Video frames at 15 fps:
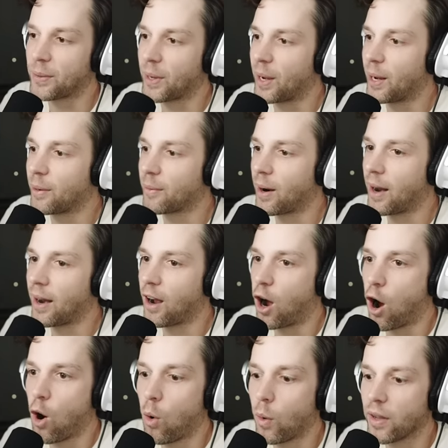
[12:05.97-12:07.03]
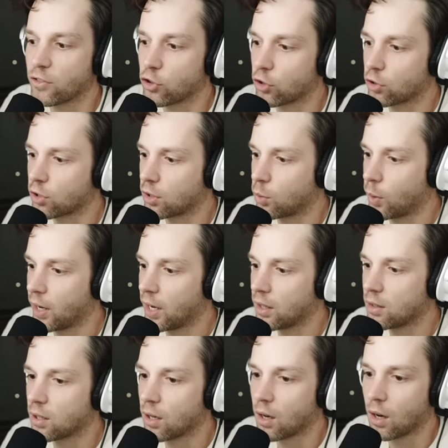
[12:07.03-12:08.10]
done, right? Oh, it just
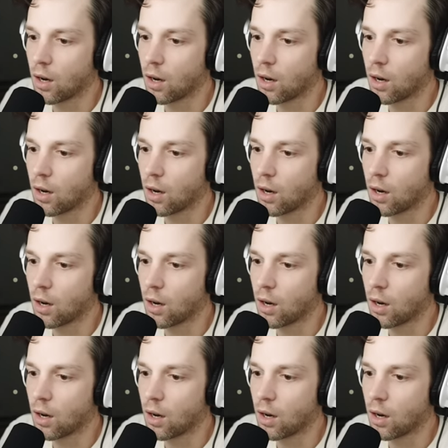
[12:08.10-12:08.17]
quit?